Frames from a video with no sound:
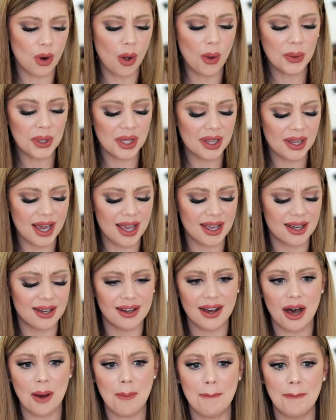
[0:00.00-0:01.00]
were only
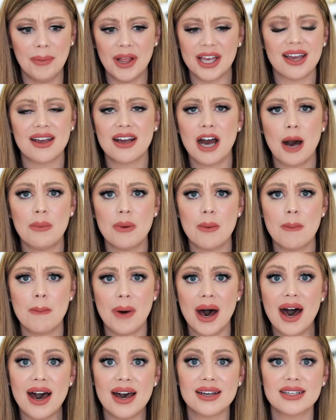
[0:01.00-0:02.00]
like a couple
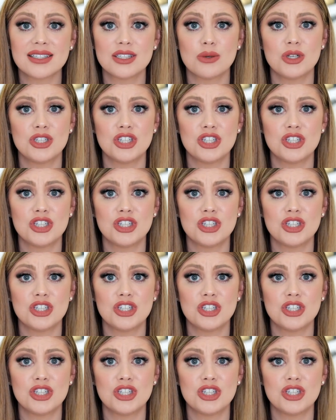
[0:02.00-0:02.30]
bucks,